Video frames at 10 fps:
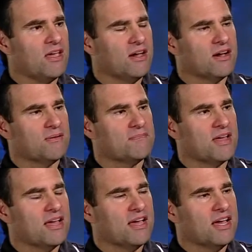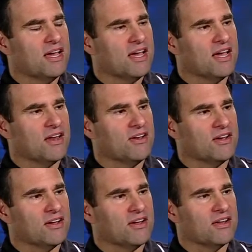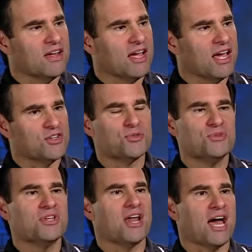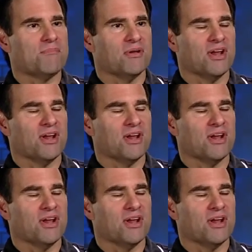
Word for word: Um, and, uh, and as soon as that happened,